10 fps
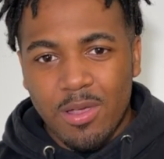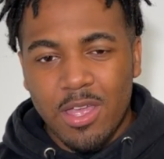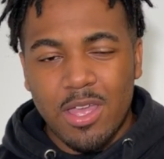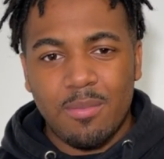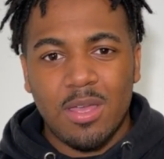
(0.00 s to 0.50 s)

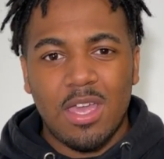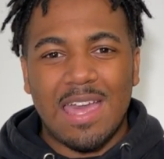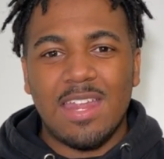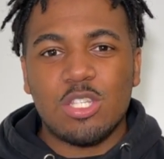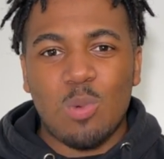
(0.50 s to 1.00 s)

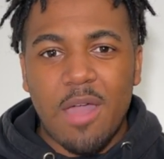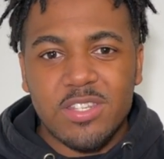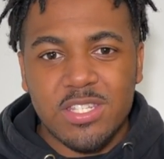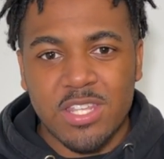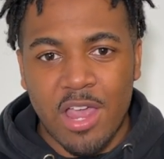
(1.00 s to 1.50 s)
Abraham and
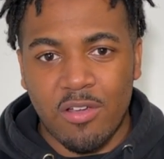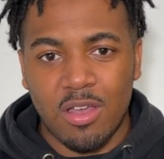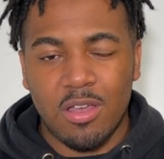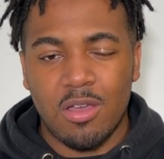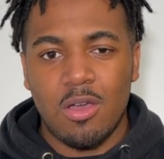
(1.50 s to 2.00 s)
his wife
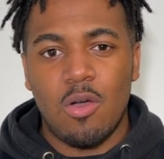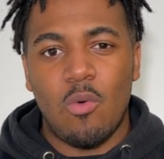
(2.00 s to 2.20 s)
Sarah